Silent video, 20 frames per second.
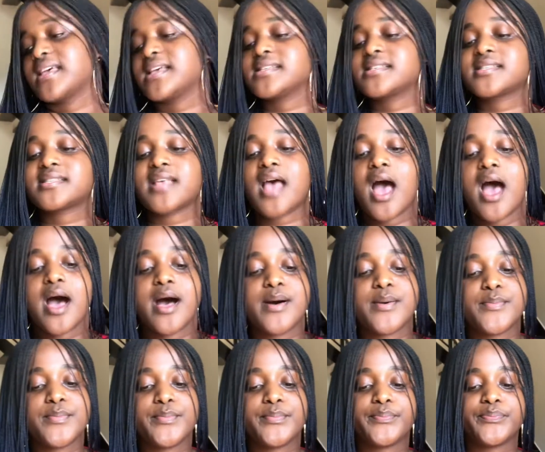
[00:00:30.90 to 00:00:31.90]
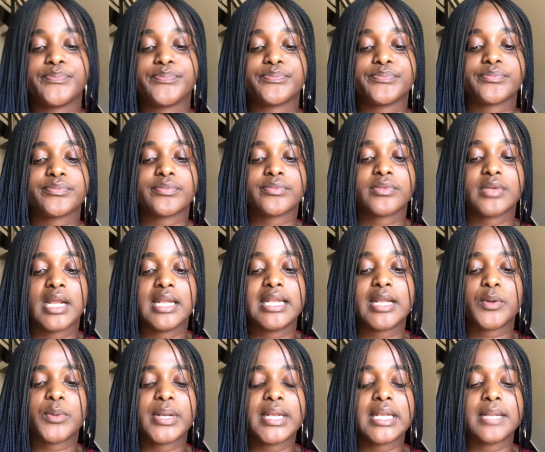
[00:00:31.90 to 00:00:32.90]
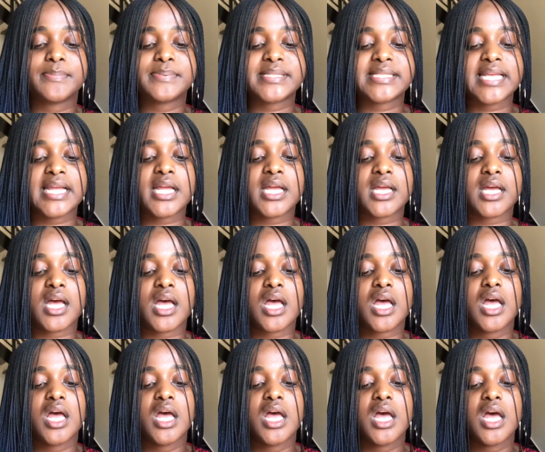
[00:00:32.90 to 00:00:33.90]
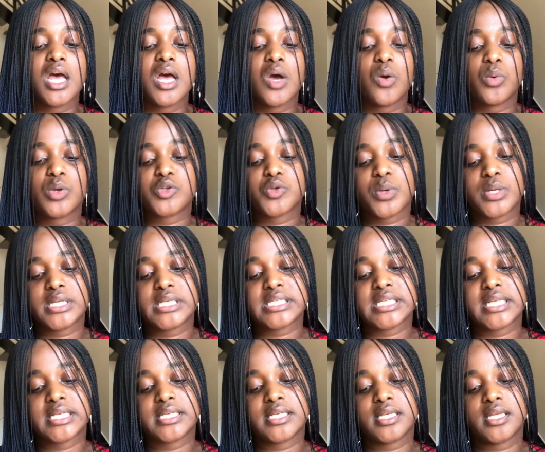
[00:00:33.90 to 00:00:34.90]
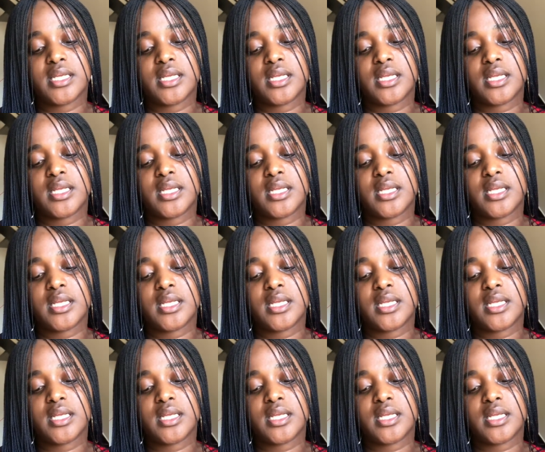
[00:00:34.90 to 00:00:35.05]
this liquid lipstick. Which one is it?